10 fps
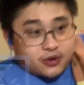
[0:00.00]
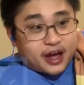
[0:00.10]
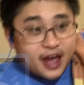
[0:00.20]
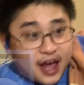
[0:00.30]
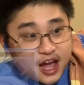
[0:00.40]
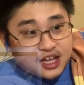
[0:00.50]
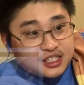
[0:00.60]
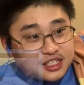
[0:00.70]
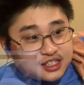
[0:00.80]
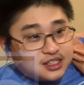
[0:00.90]

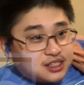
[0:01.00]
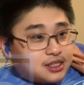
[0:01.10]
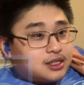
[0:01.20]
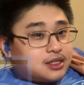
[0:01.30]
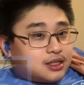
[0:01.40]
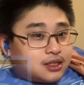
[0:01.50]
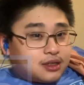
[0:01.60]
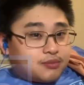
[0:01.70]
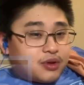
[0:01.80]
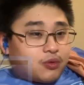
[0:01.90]
has
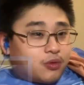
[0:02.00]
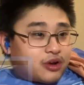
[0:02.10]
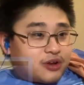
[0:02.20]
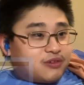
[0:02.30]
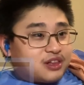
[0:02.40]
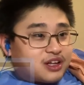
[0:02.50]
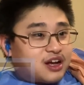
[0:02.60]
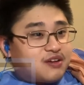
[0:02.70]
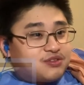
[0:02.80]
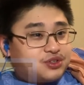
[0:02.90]
been working with the
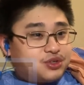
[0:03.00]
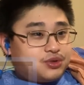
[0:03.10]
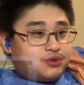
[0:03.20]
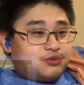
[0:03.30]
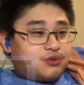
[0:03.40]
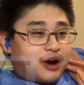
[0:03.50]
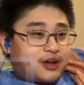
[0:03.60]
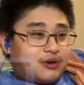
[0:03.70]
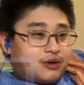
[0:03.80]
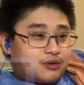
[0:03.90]
guy with two right
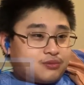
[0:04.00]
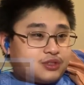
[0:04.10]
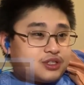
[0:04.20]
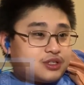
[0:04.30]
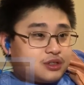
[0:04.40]
arms.